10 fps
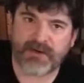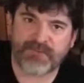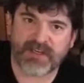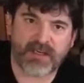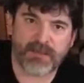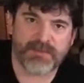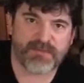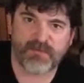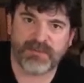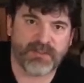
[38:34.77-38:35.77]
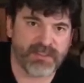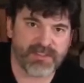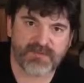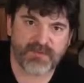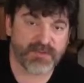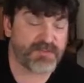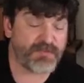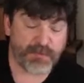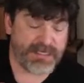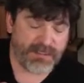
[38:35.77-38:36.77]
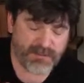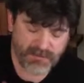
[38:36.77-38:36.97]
if it comes from lyrics first, for me.